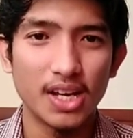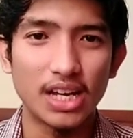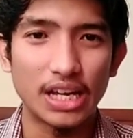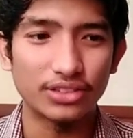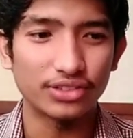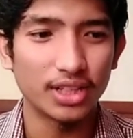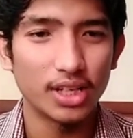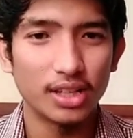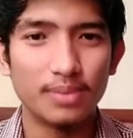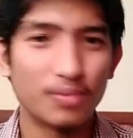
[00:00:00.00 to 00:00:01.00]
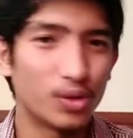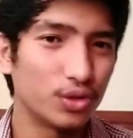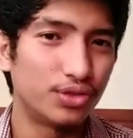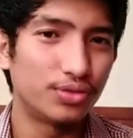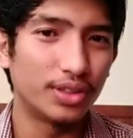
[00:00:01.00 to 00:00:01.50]
is the
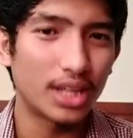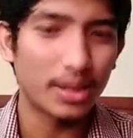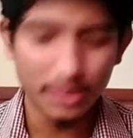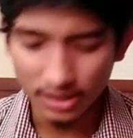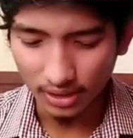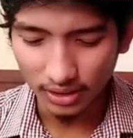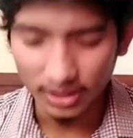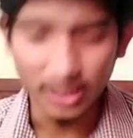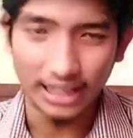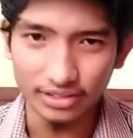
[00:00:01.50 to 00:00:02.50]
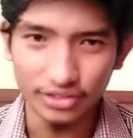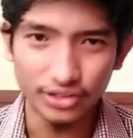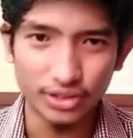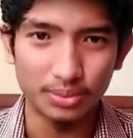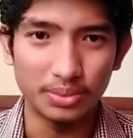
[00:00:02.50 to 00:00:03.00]
most fundamental things
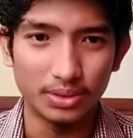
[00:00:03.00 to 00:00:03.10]
to